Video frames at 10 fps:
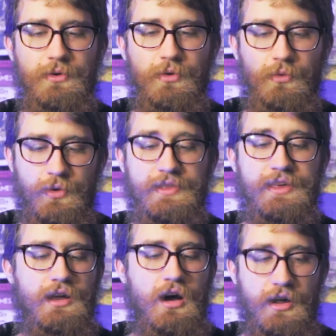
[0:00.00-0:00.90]
really,
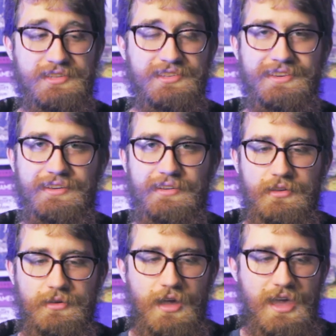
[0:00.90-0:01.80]
like, honestly,
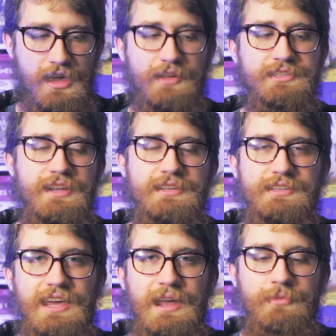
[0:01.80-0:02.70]
Aeons End is a
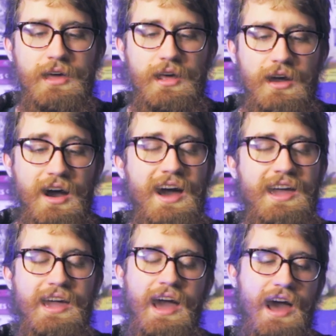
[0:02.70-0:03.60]
game that
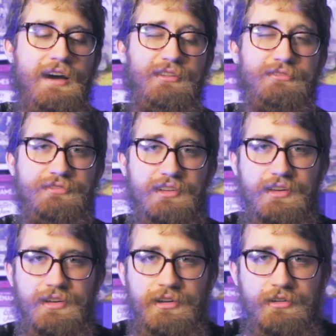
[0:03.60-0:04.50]
I have
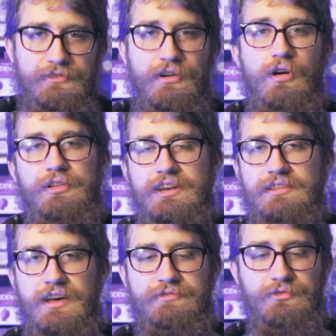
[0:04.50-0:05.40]
fallen in
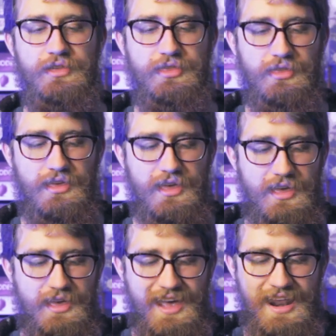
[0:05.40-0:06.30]
love with.
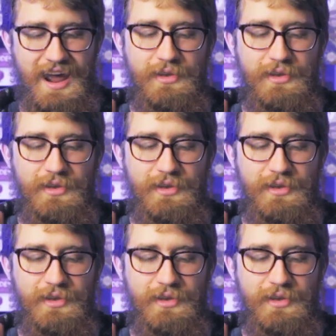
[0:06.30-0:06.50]
And I